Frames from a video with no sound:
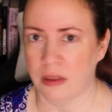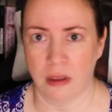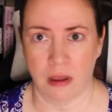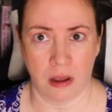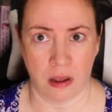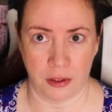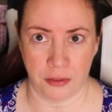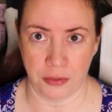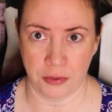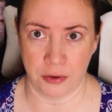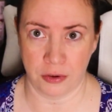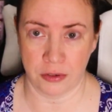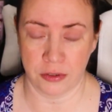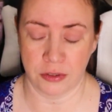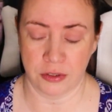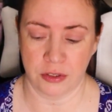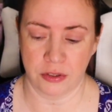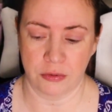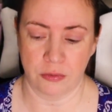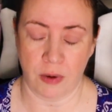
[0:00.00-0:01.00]
the
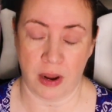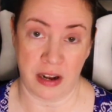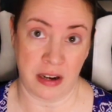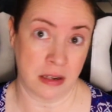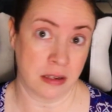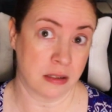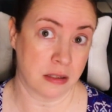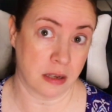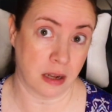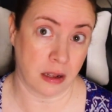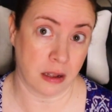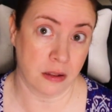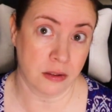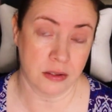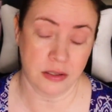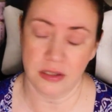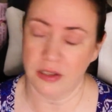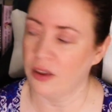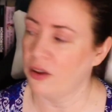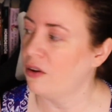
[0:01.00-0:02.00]
author's writing style,
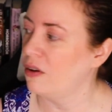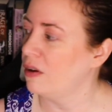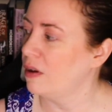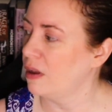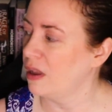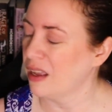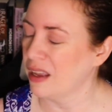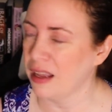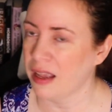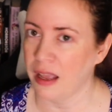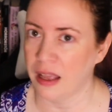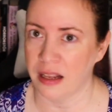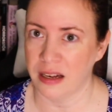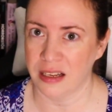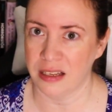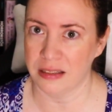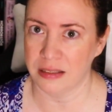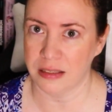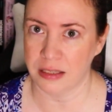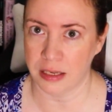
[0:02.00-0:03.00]
so I kind
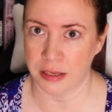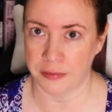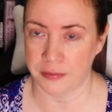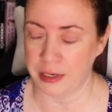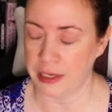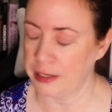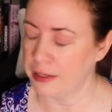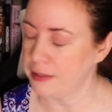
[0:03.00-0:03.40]
of D